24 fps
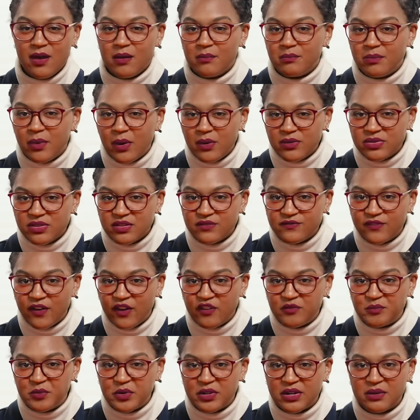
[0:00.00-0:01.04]
Both
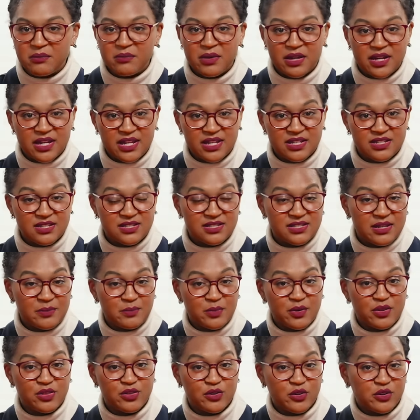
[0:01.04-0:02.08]
involve putting money into
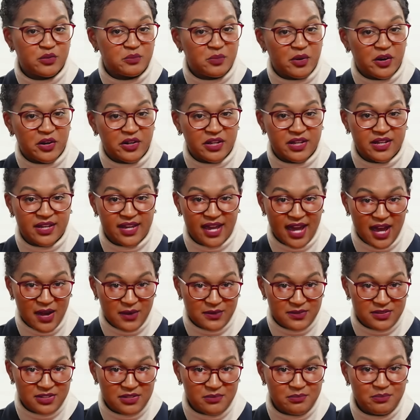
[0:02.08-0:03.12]
separate third-party accounts,